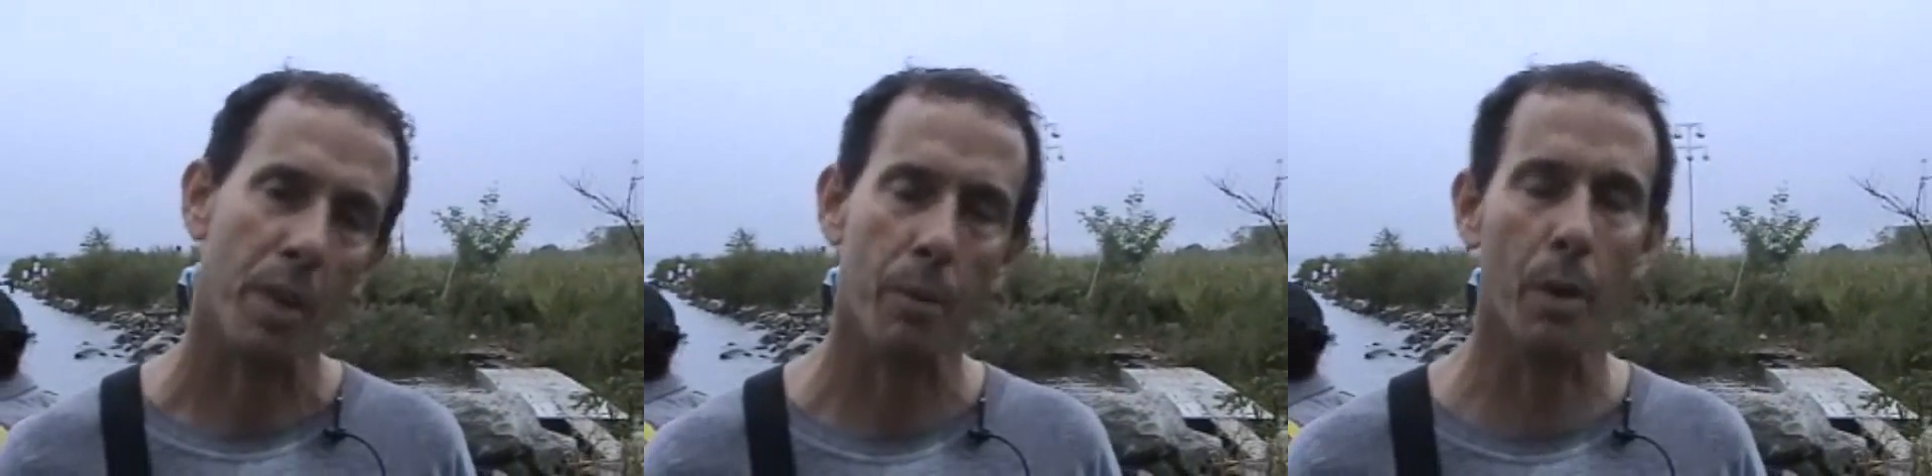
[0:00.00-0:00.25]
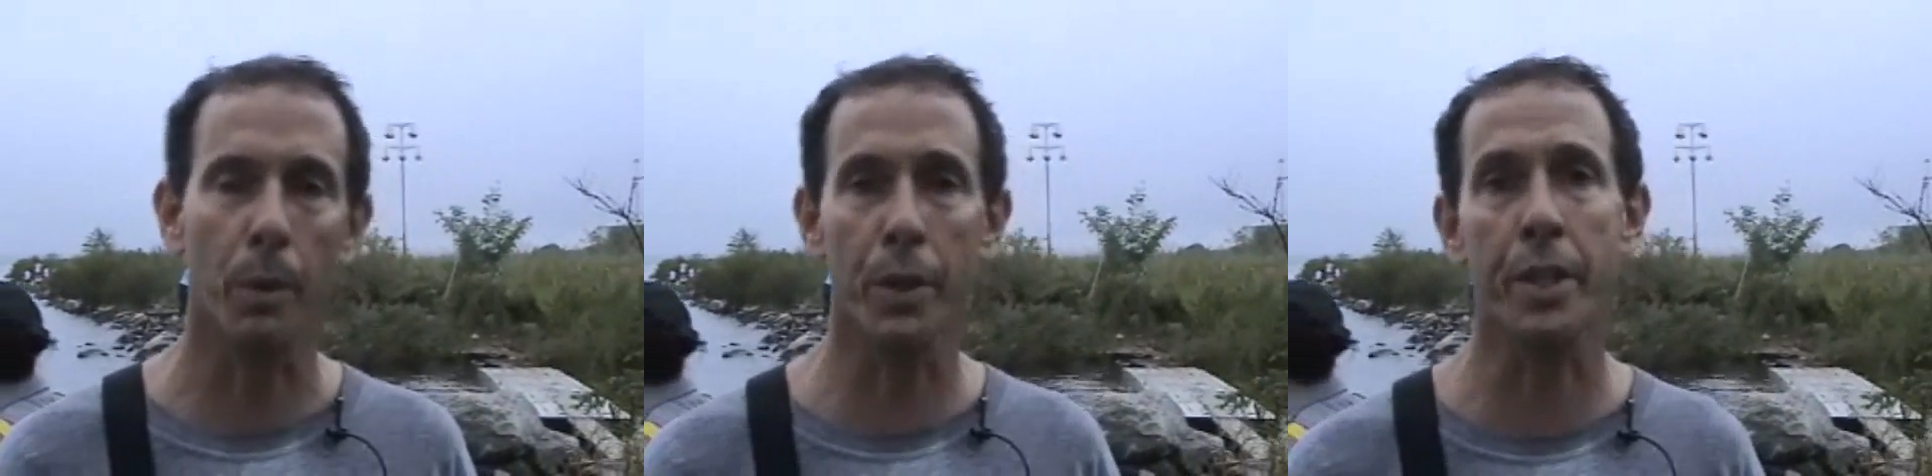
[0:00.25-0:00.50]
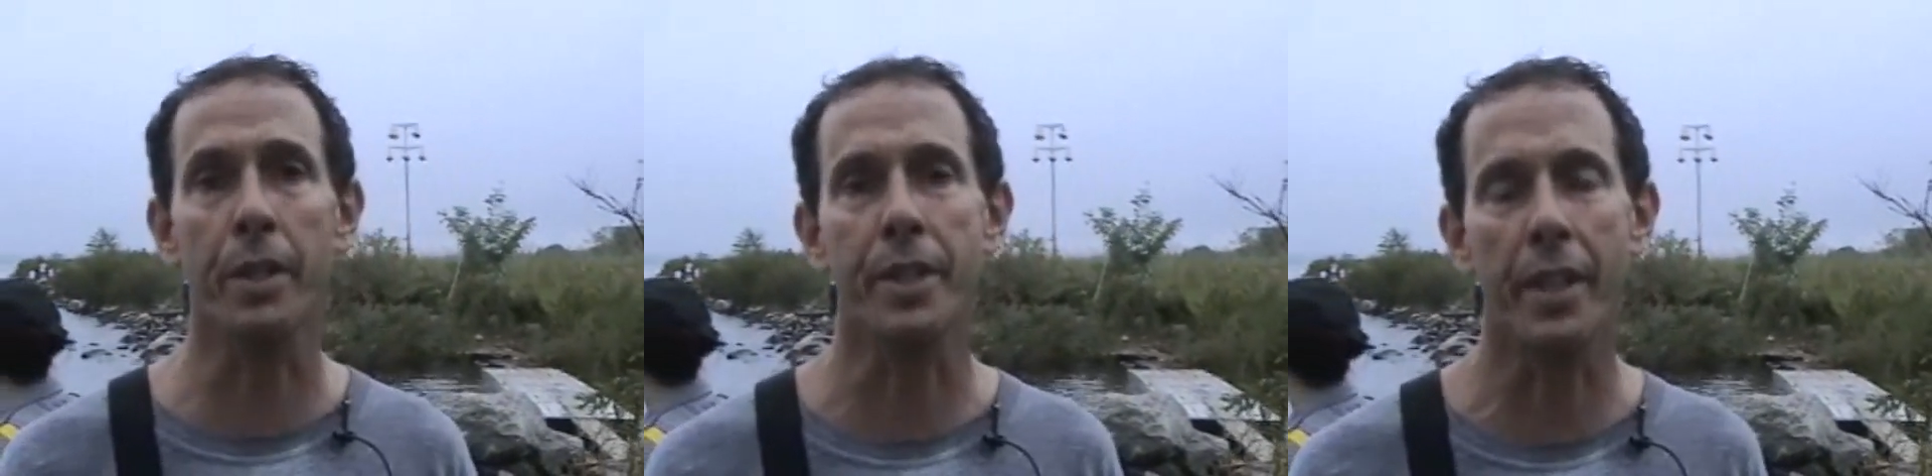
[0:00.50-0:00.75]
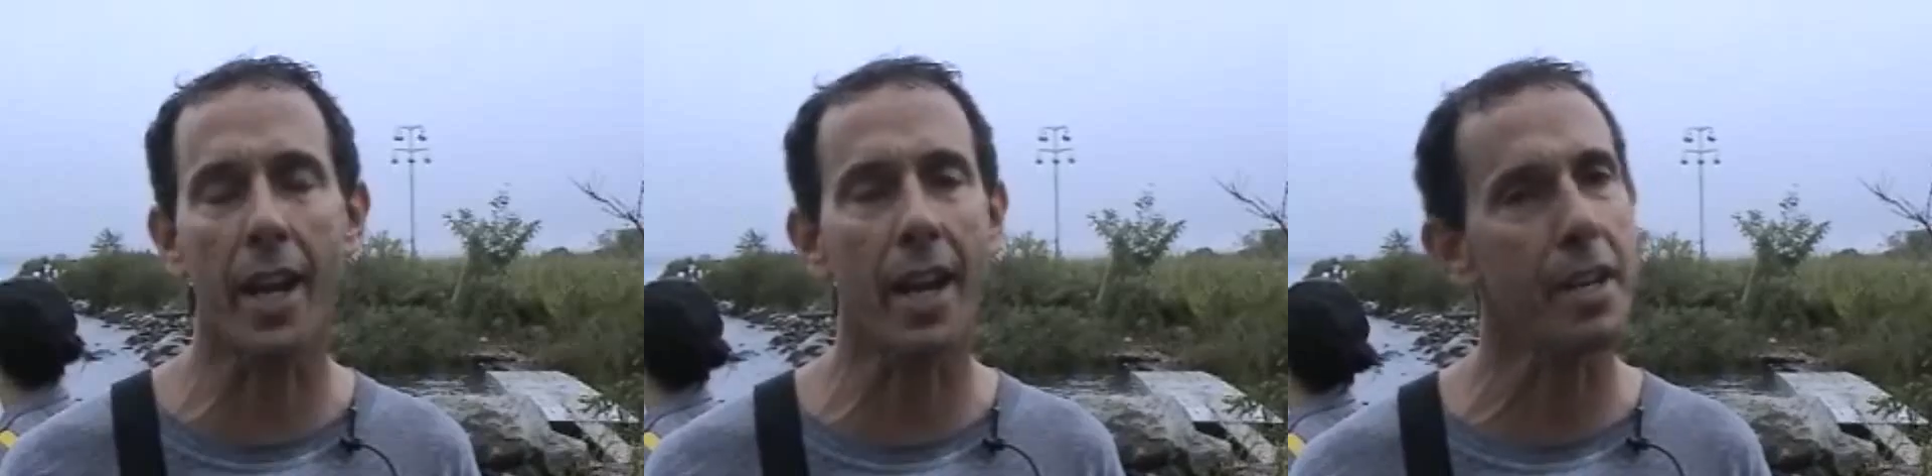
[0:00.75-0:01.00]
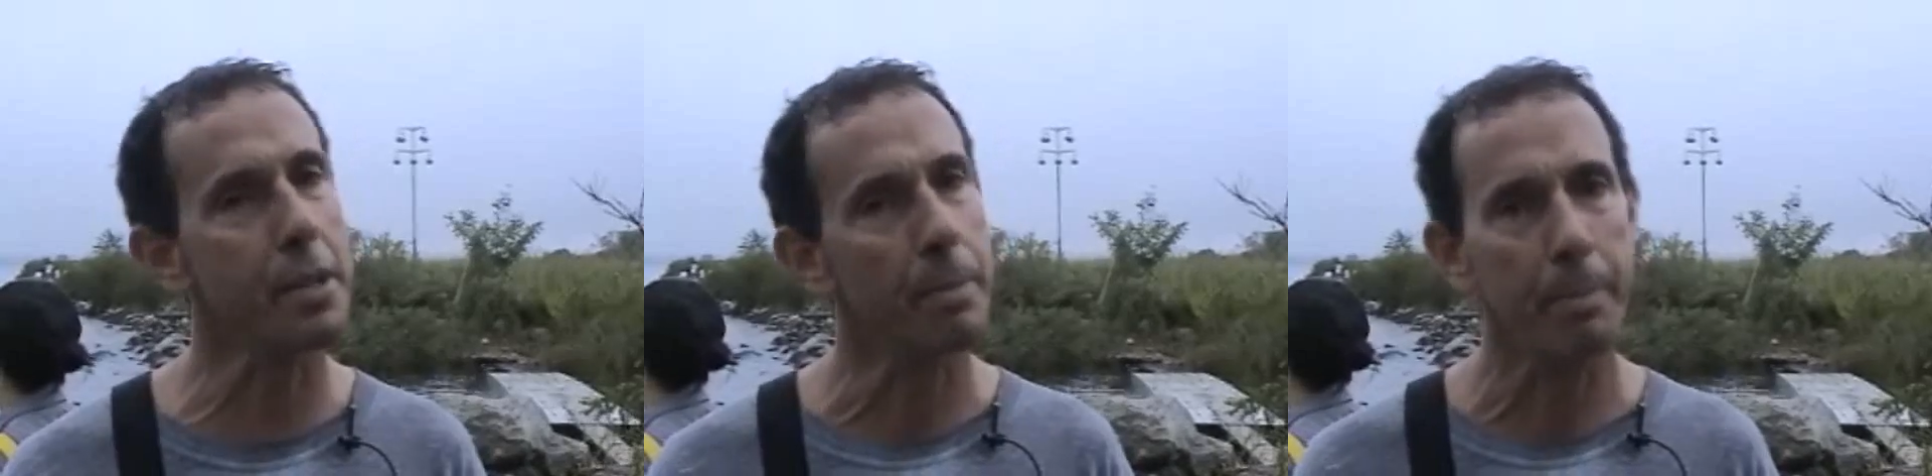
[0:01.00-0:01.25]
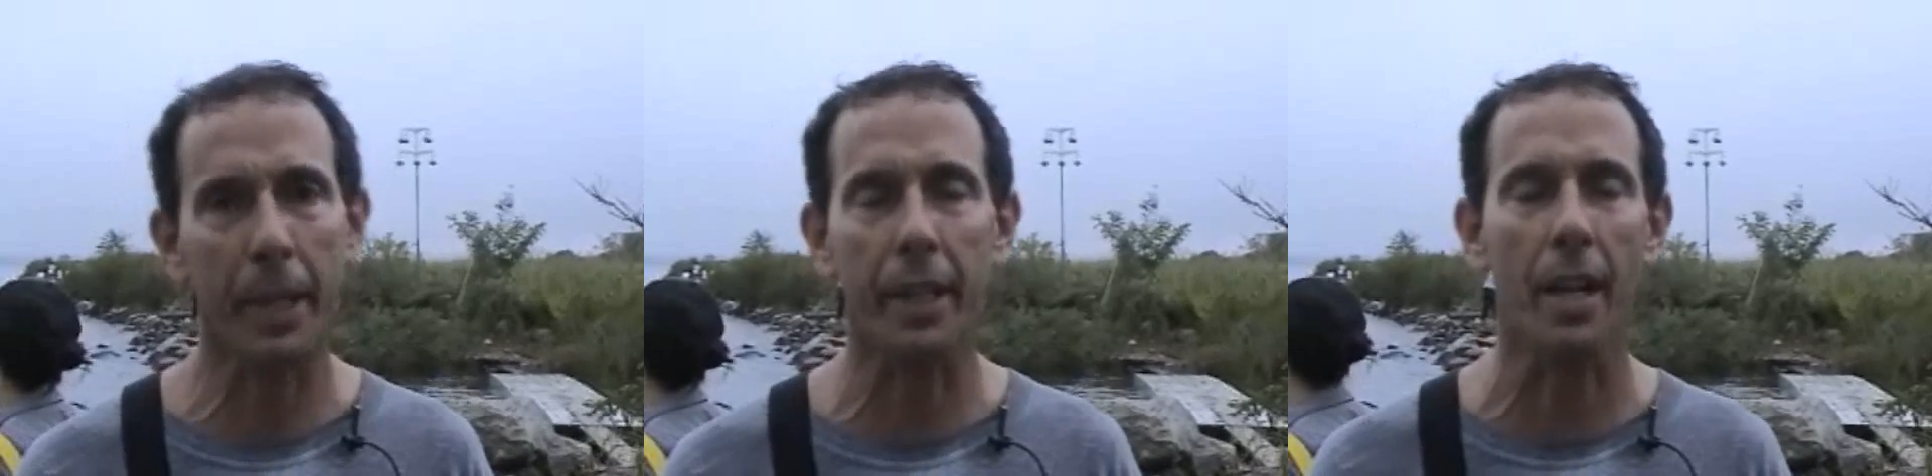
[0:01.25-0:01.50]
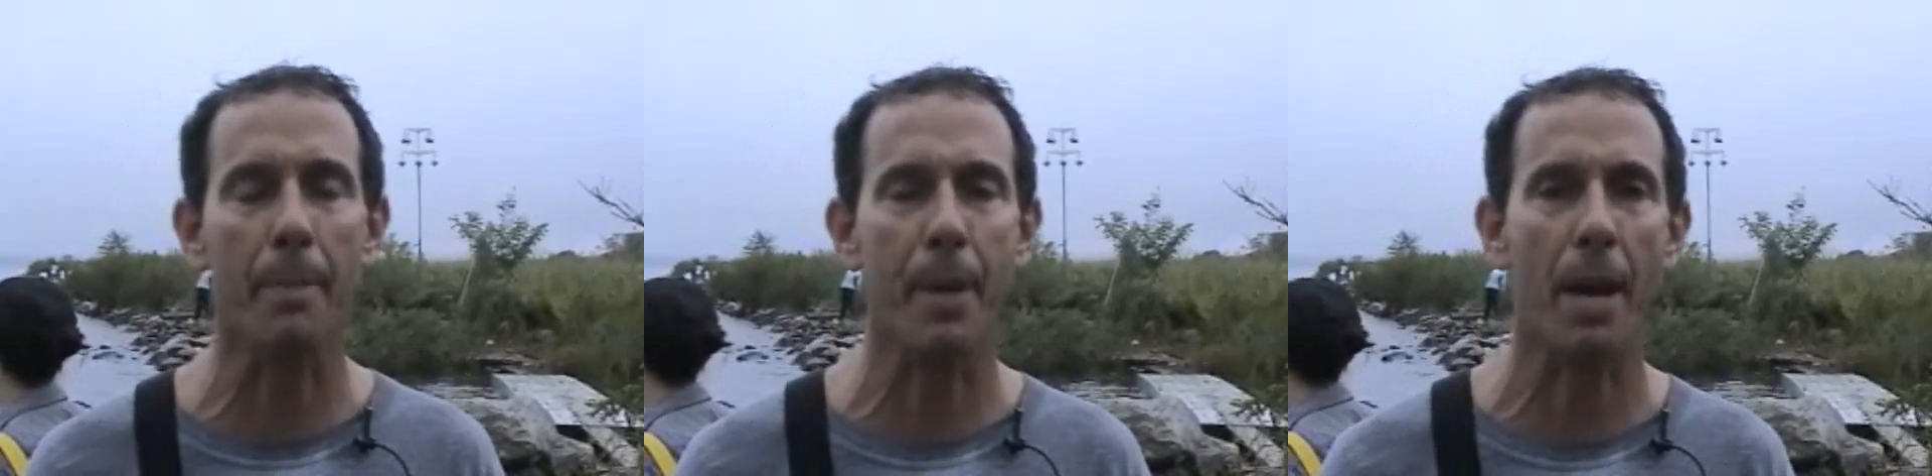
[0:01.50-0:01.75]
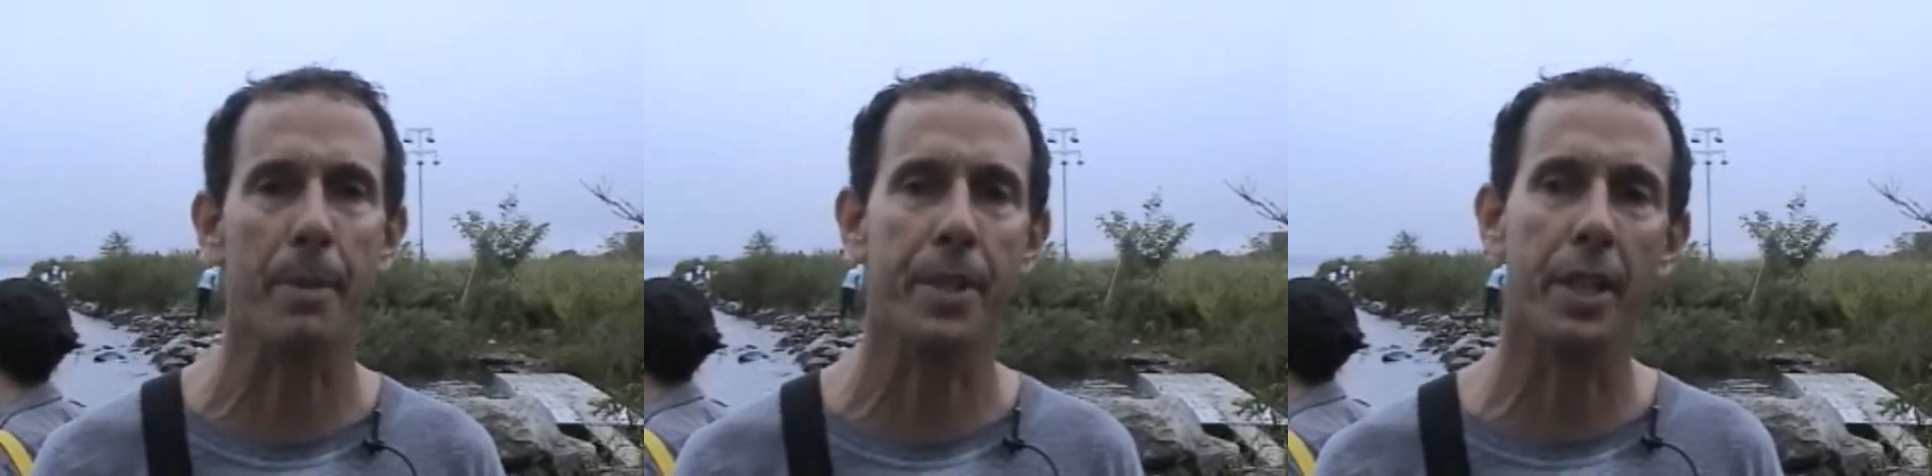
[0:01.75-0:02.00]
And what we're doing today is picking up
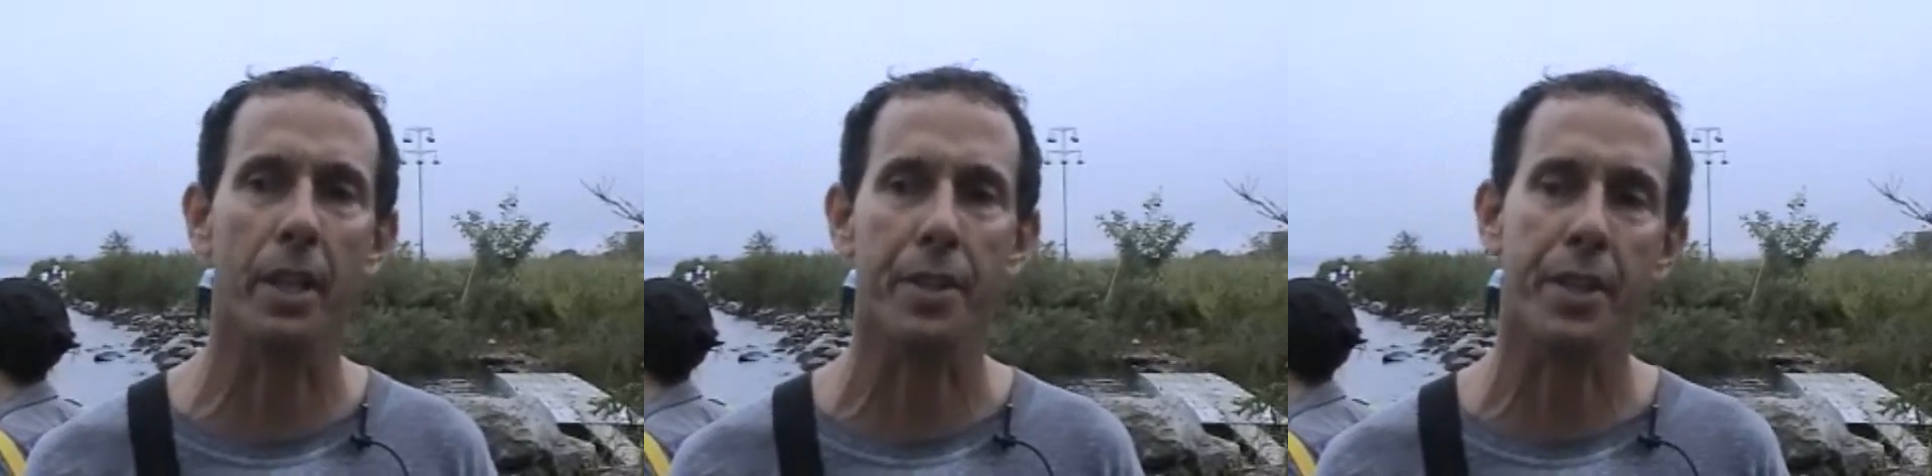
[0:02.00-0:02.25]
that material.